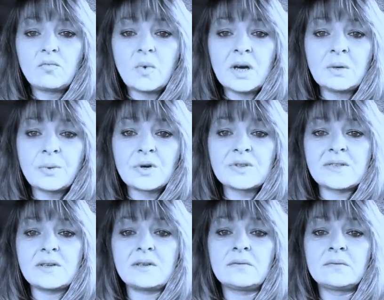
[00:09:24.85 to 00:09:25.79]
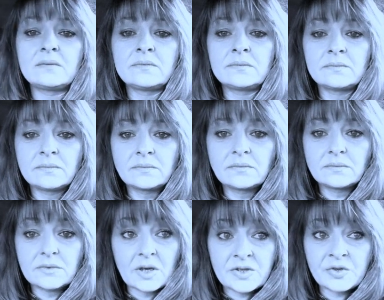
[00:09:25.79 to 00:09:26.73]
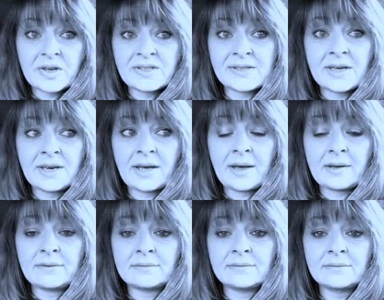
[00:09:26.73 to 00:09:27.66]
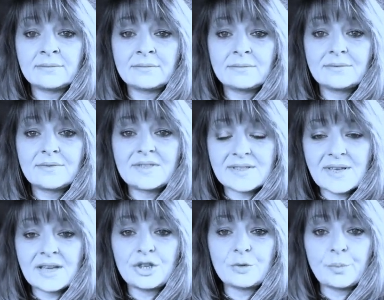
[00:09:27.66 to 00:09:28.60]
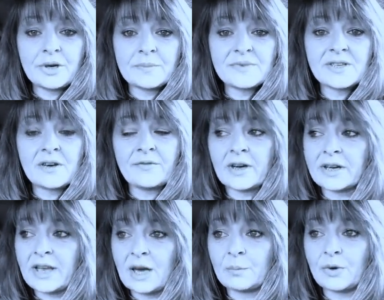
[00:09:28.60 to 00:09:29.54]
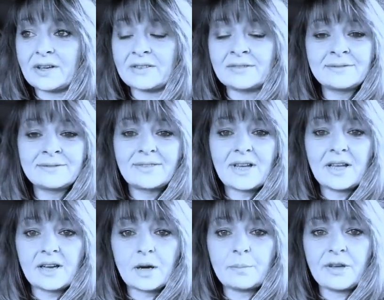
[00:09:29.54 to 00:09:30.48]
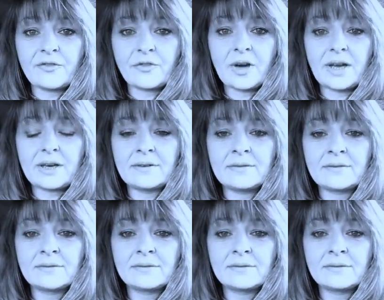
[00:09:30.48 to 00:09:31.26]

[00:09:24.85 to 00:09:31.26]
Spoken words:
One person, I'll stress that again, decided to put himself on camera and not be afraid.